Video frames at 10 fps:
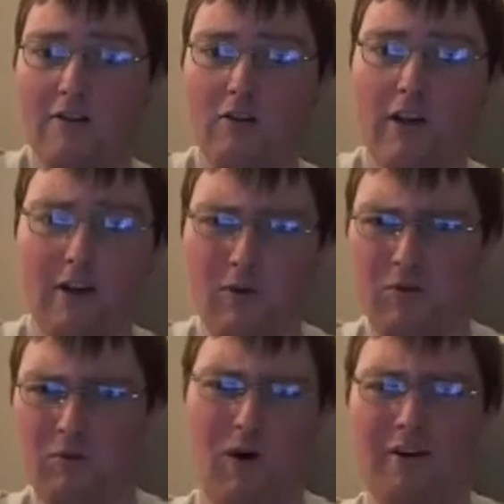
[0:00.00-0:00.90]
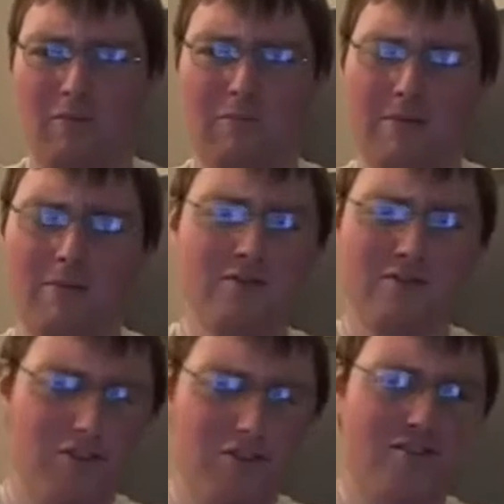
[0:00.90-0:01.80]
they're like, well, why don't people
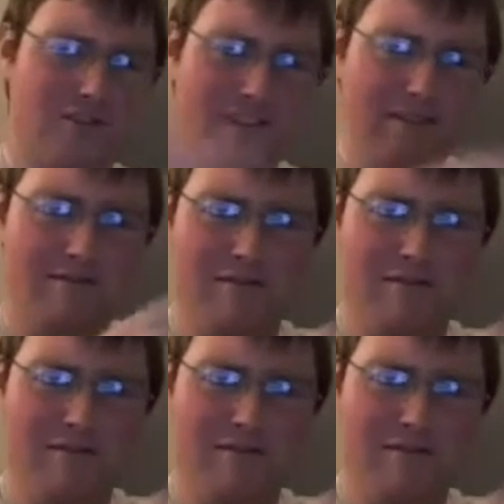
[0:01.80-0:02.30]
just leave